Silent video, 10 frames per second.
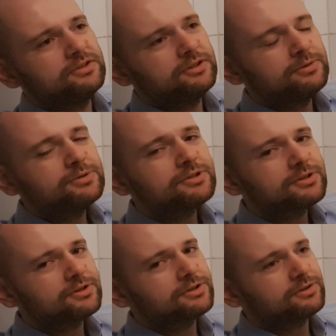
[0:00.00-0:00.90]

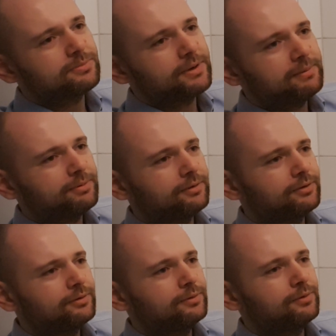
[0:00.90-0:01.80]
users or people
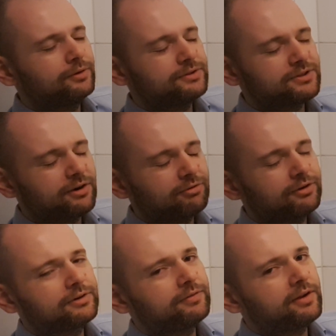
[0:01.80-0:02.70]
who want software
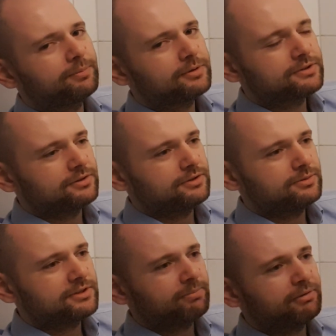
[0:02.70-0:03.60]
developers to do
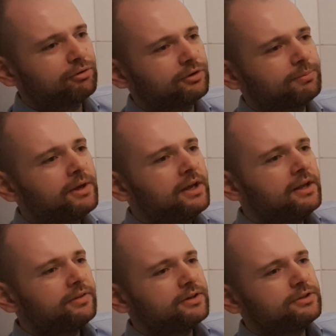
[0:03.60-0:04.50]
something for them,
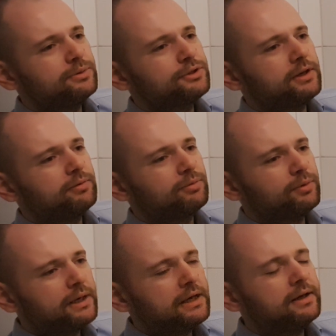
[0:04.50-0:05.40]
they're usually
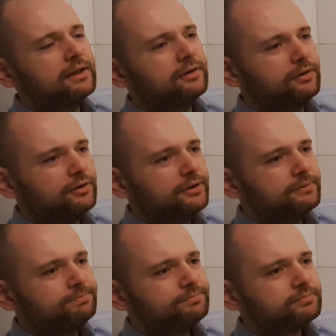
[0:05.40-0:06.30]
really good
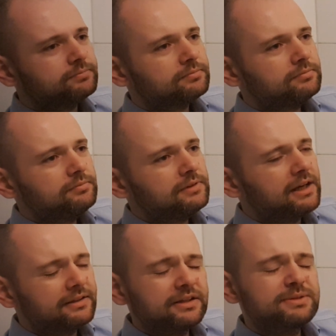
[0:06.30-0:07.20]

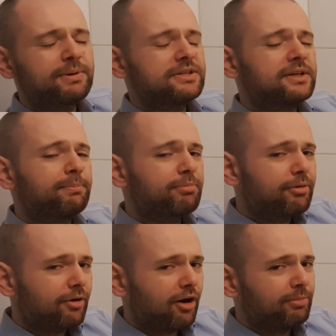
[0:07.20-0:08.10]
at expressing
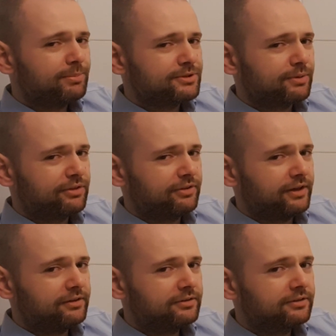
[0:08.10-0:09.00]
problems with
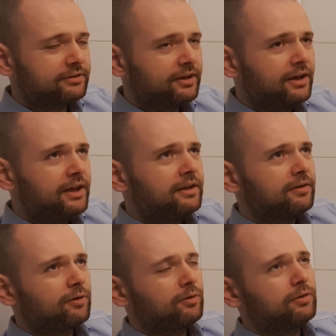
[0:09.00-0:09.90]
things.
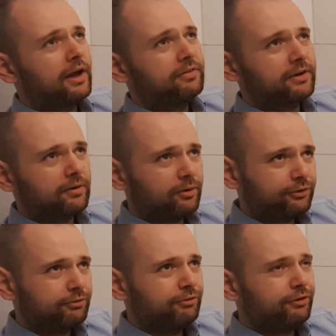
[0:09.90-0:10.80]
And they're
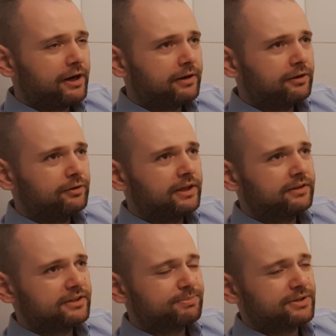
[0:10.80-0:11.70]
also very good at
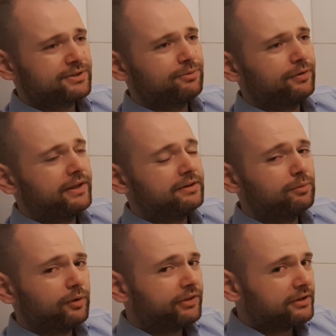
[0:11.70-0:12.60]
expressing what
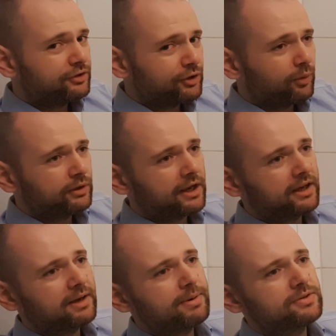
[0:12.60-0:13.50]
they don't
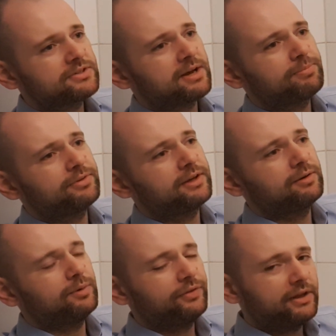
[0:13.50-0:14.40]
like about something or
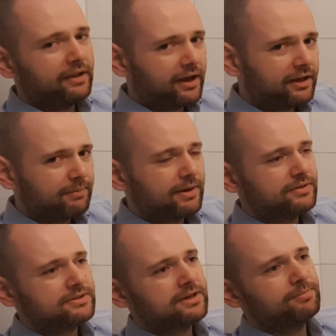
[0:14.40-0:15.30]
what they like about
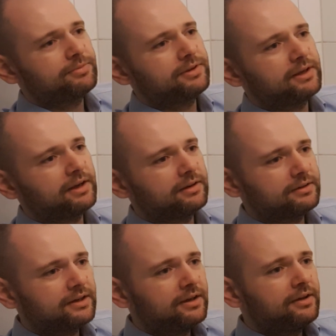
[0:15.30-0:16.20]
something
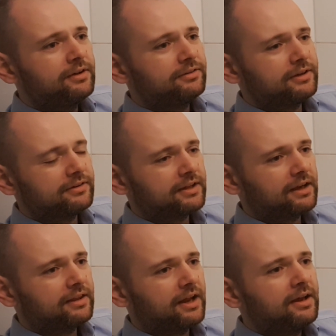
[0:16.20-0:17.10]
and things
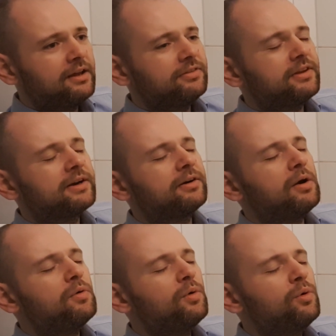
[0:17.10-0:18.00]
like that. They're
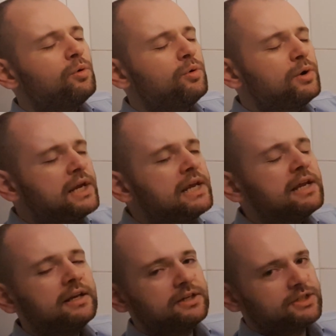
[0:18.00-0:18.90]

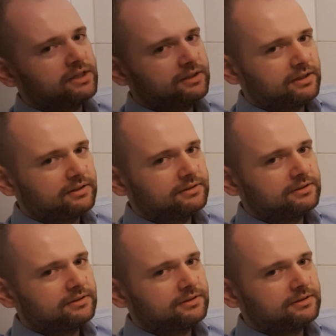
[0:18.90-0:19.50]
really shitty